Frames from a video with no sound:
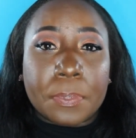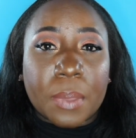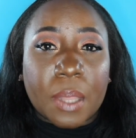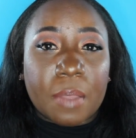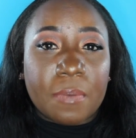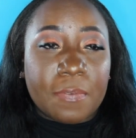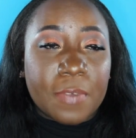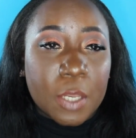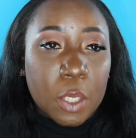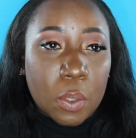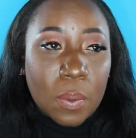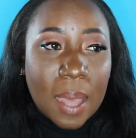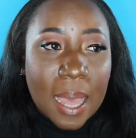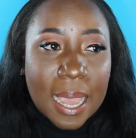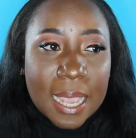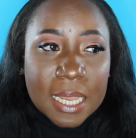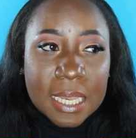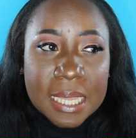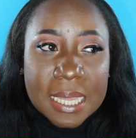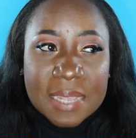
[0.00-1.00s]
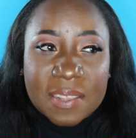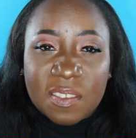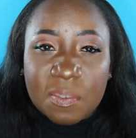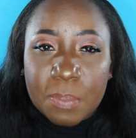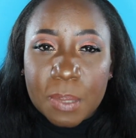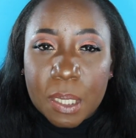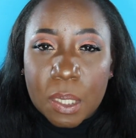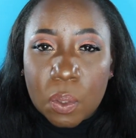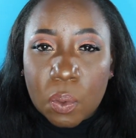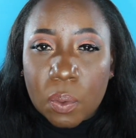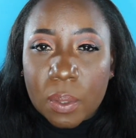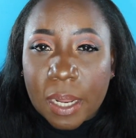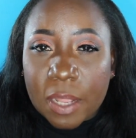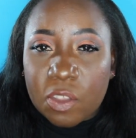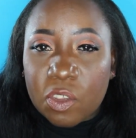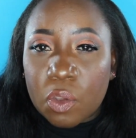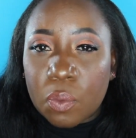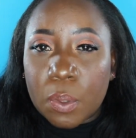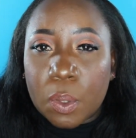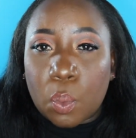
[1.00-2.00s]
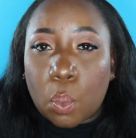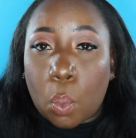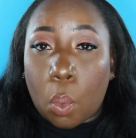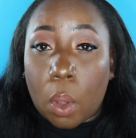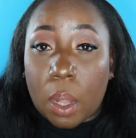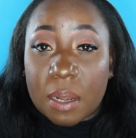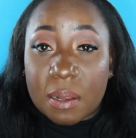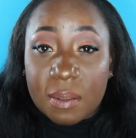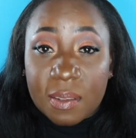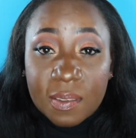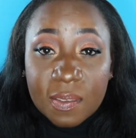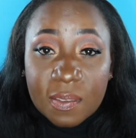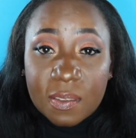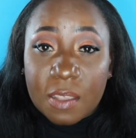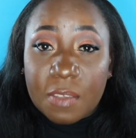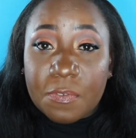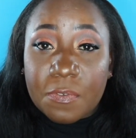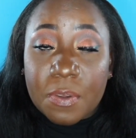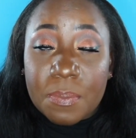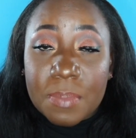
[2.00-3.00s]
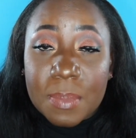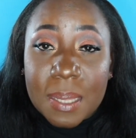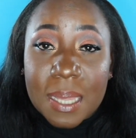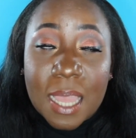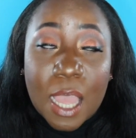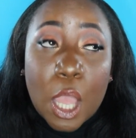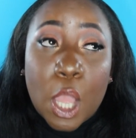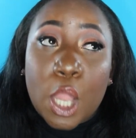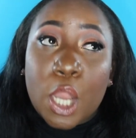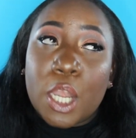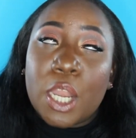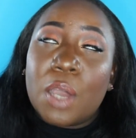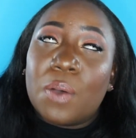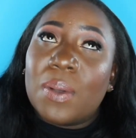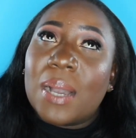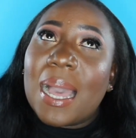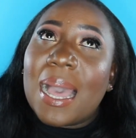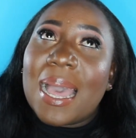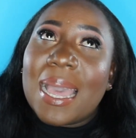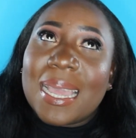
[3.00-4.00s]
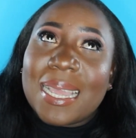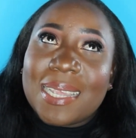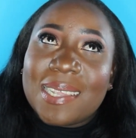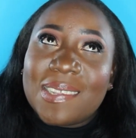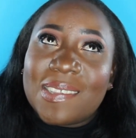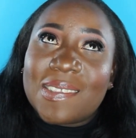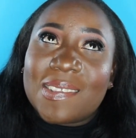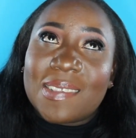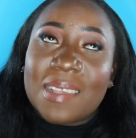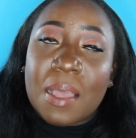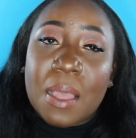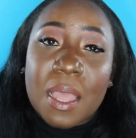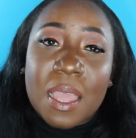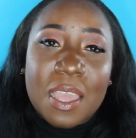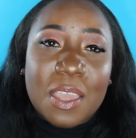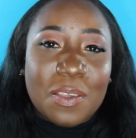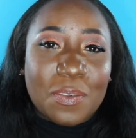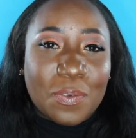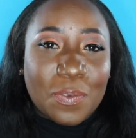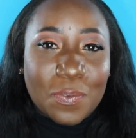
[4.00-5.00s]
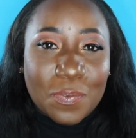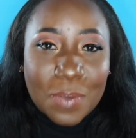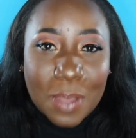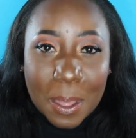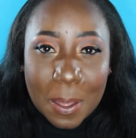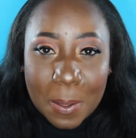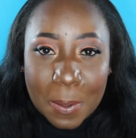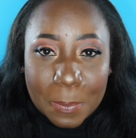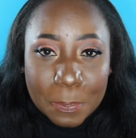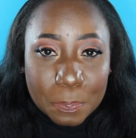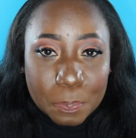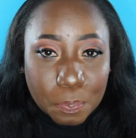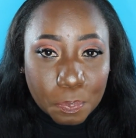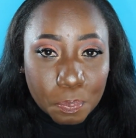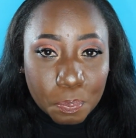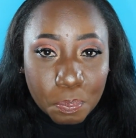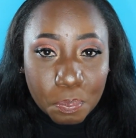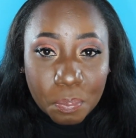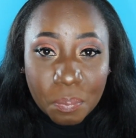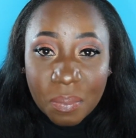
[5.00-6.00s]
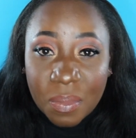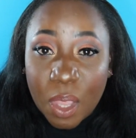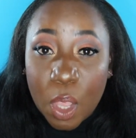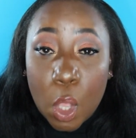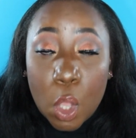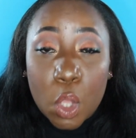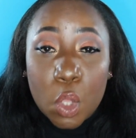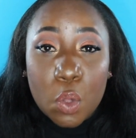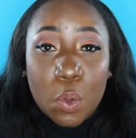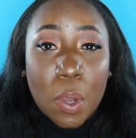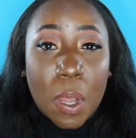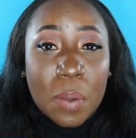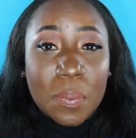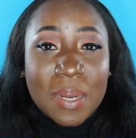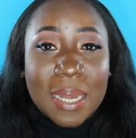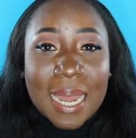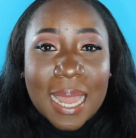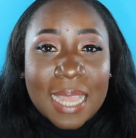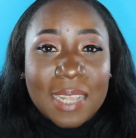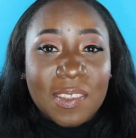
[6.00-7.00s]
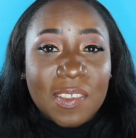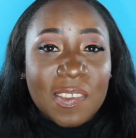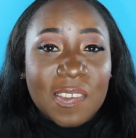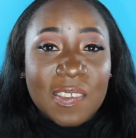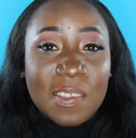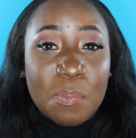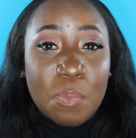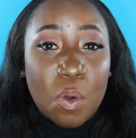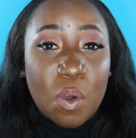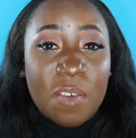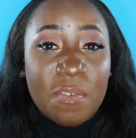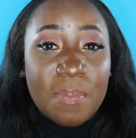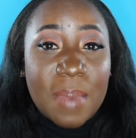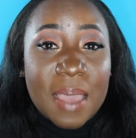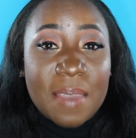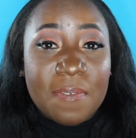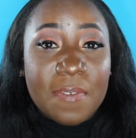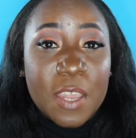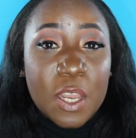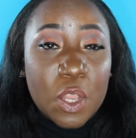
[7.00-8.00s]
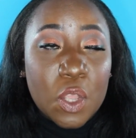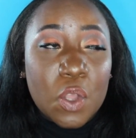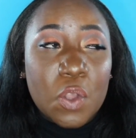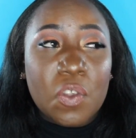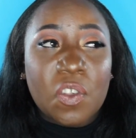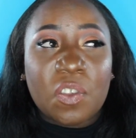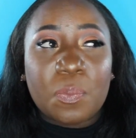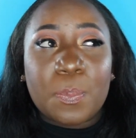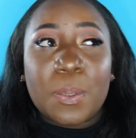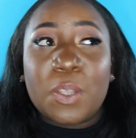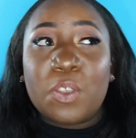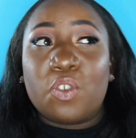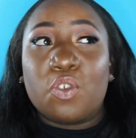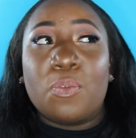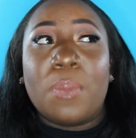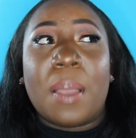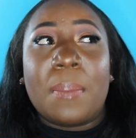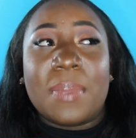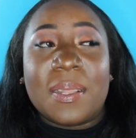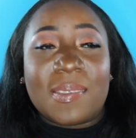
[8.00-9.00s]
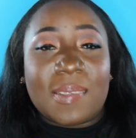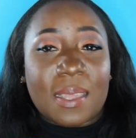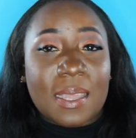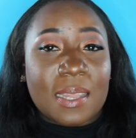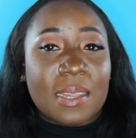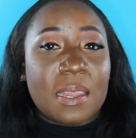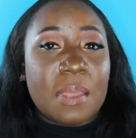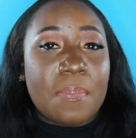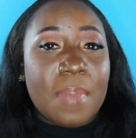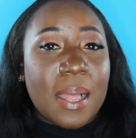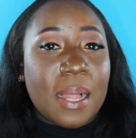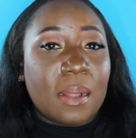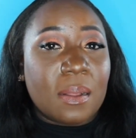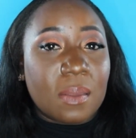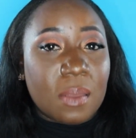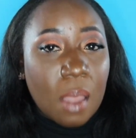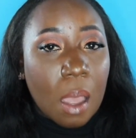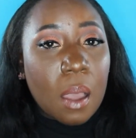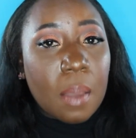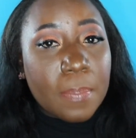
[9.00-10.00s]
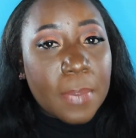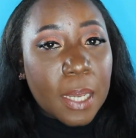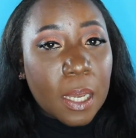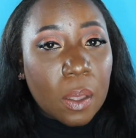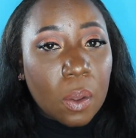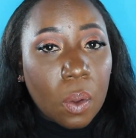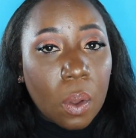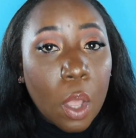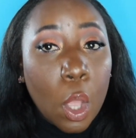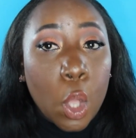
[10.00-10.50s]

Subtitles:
video ideas below that you would want to see from me. Now guys, if you all would like to see more of my videos, please remember to hit the bell down below.